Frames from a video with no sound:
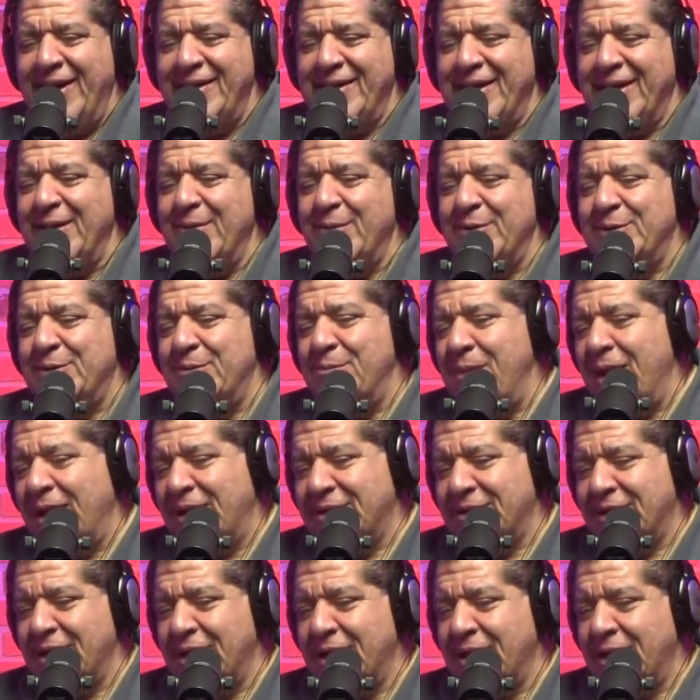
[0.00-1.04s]
Then there was a
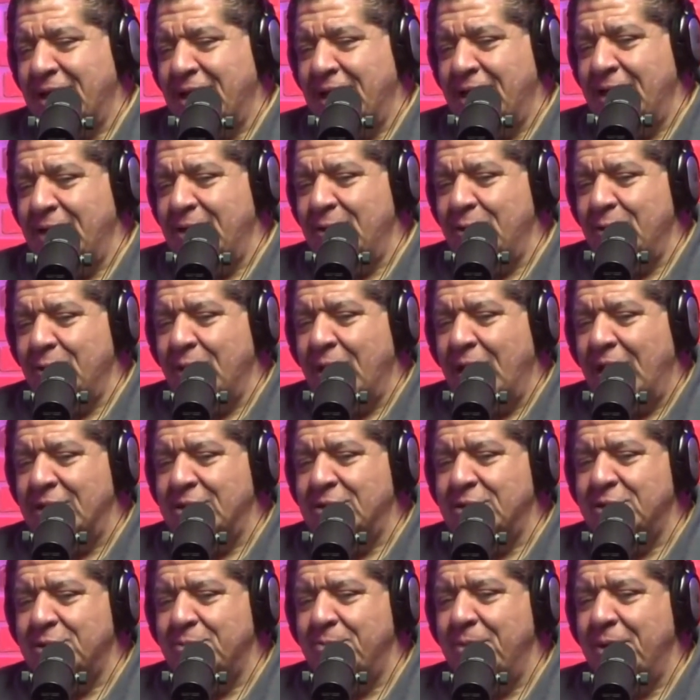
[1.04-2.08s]
Mexican kid who got
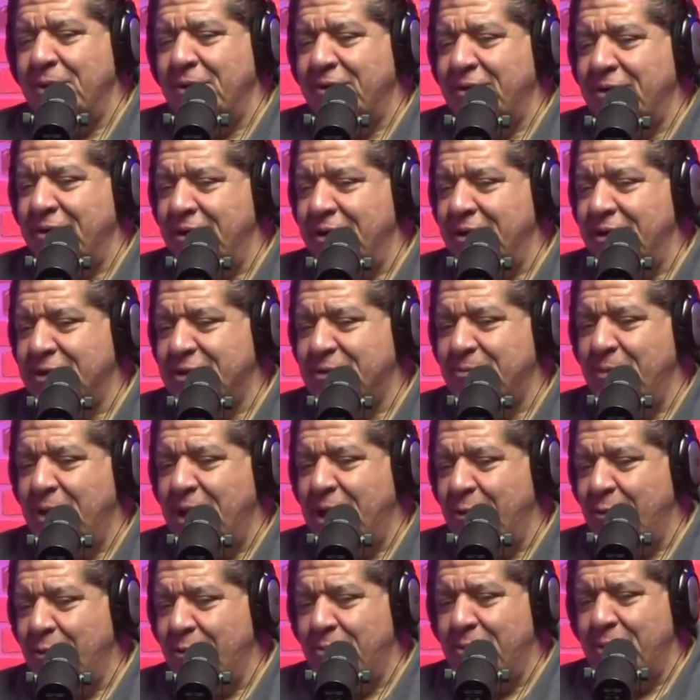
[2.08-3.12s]

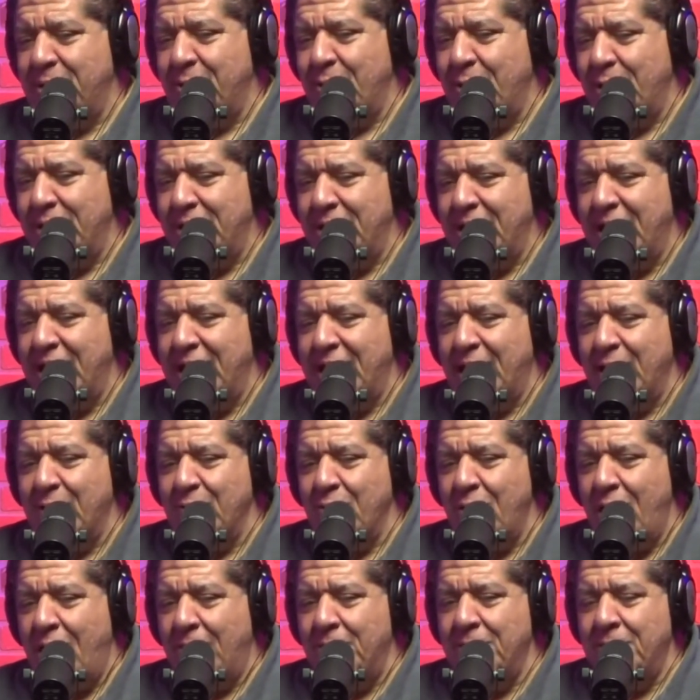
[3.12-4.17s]
Smitty with me one night, and I
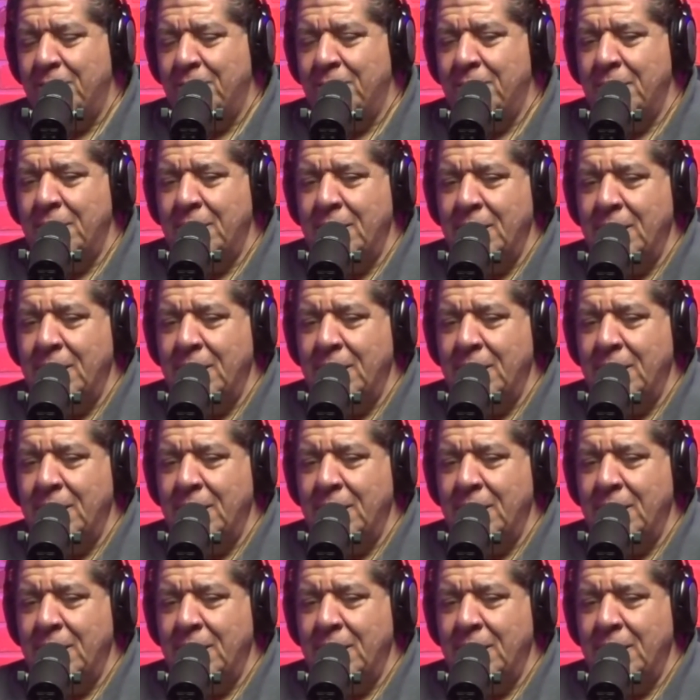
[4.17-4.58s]
robbed him,